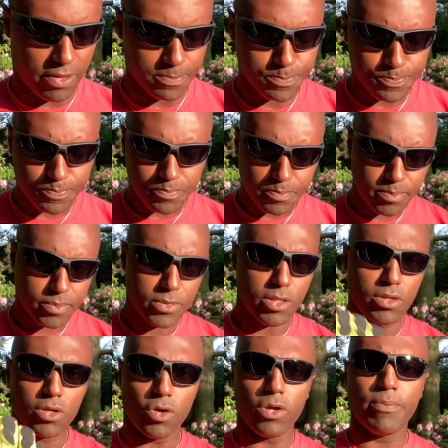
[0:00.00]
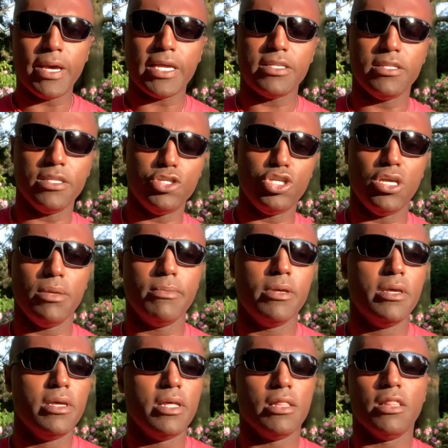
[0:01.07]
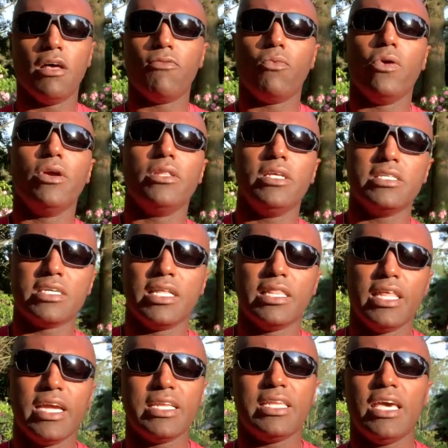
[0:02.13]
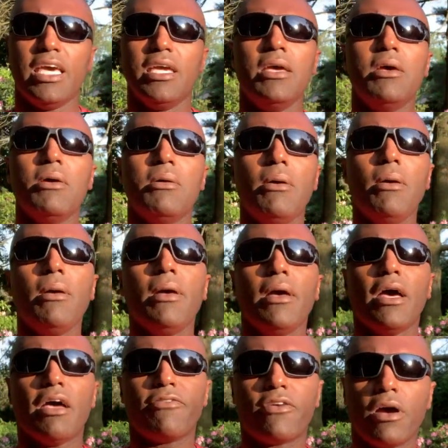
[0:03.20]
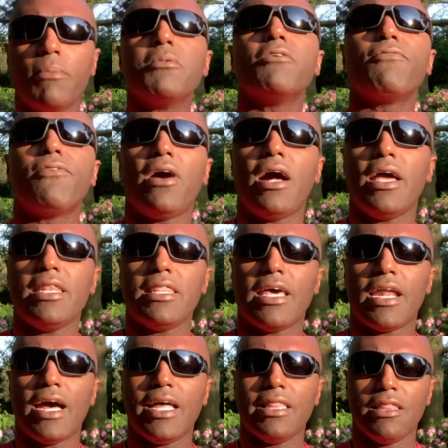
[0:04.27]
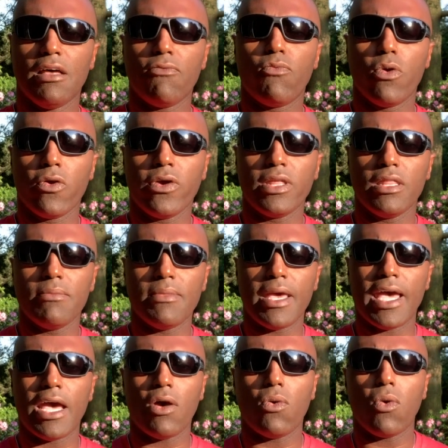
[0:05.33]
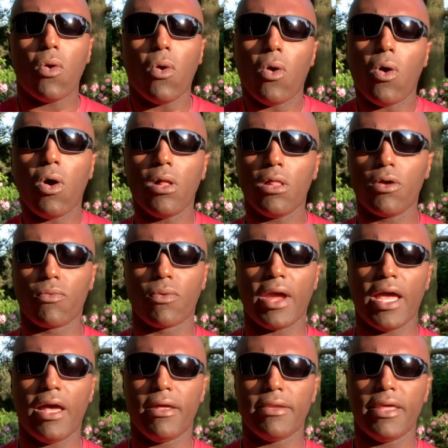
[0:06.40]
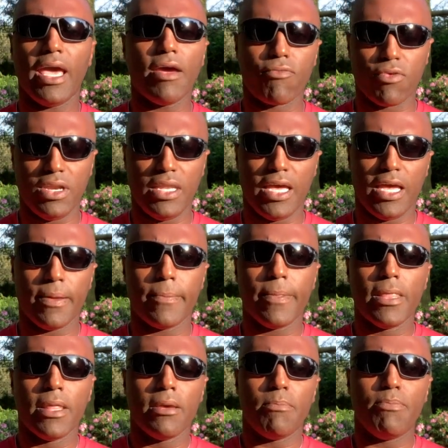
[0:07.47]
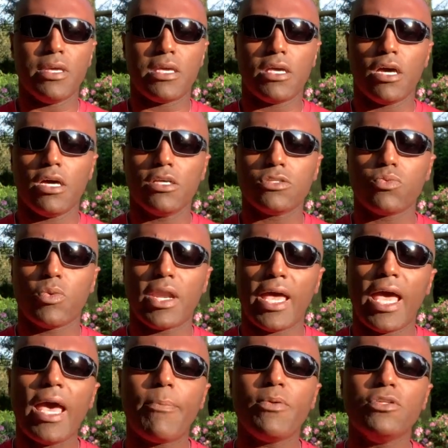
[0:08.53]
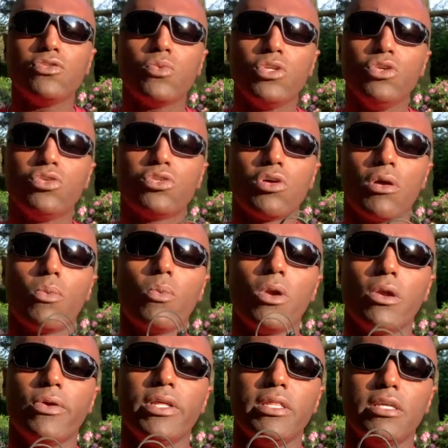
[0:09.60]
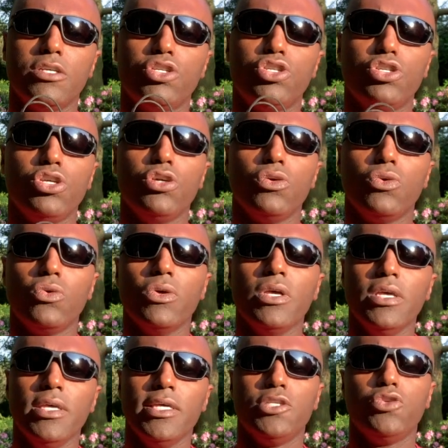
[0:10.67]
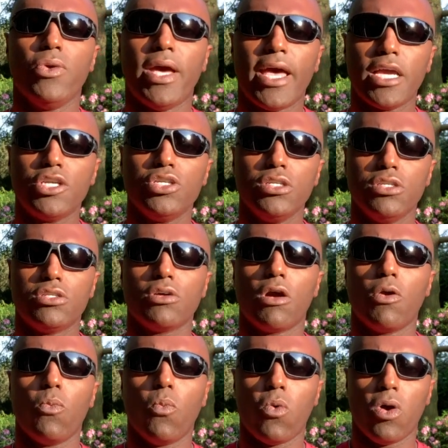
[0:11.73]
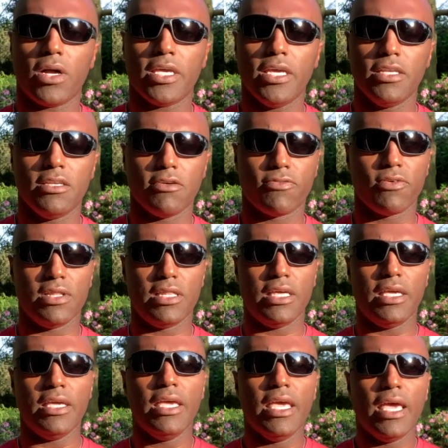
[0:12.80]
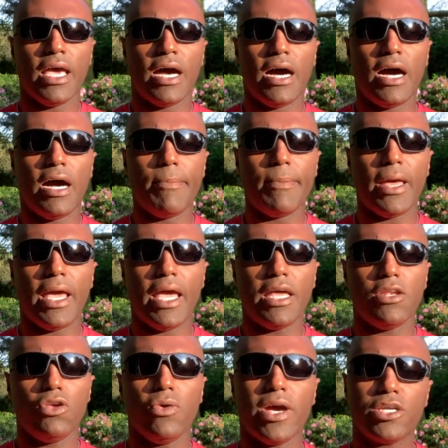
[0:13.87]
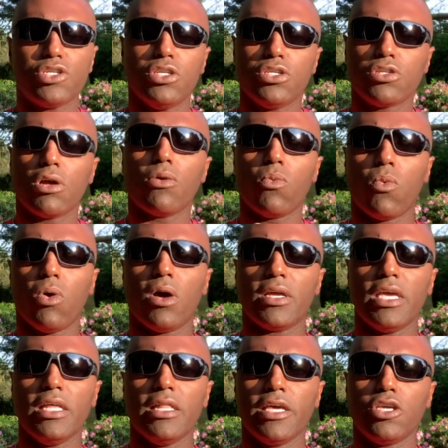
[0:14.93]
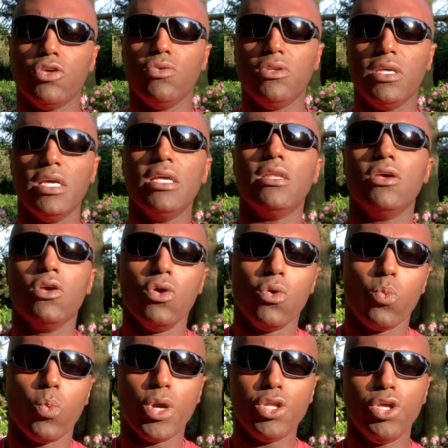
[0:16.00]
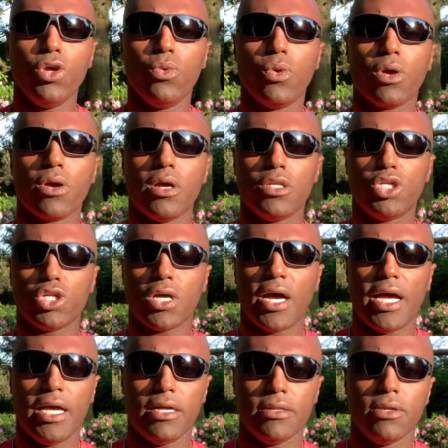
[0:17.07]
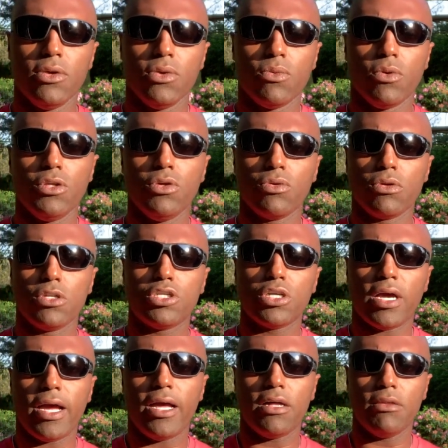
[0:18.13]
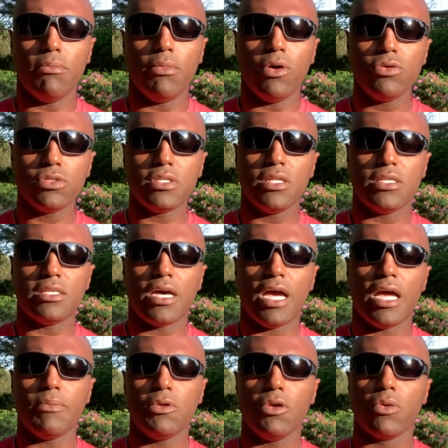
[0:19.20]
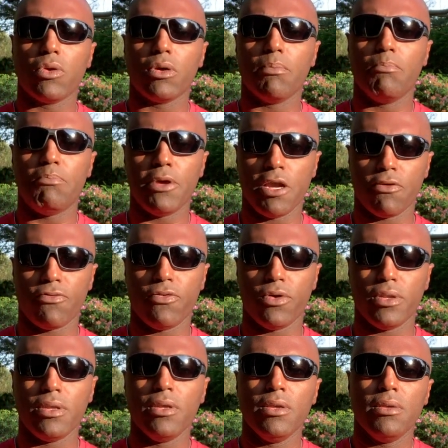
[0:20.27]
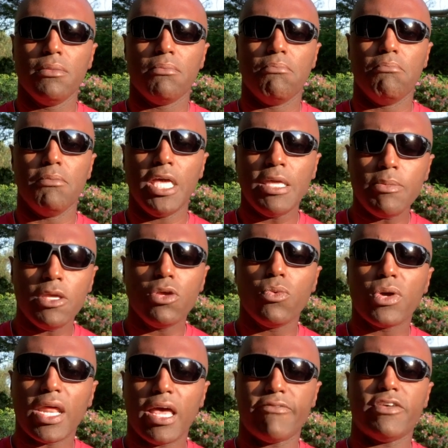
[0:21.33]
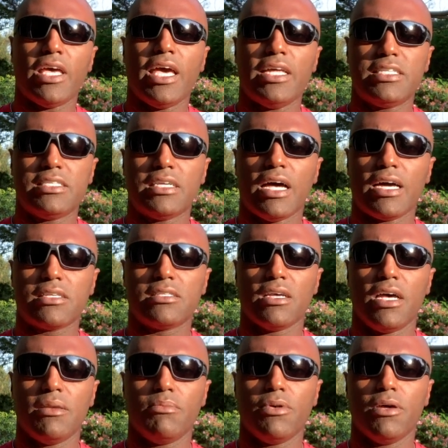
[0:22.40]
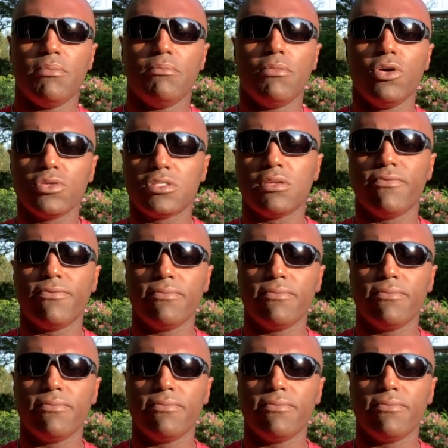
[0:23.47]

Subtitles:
it. Going back to the gym, love wearing these on leg day. I've come to find that I love wearing them now all around, every day, because what happens when you start wearing this shoe is you actually start walking differently. And you actually start walking like you did when you were a child. When you were a child, most of the time you were barefoot. Maybe you would have had socks on, but most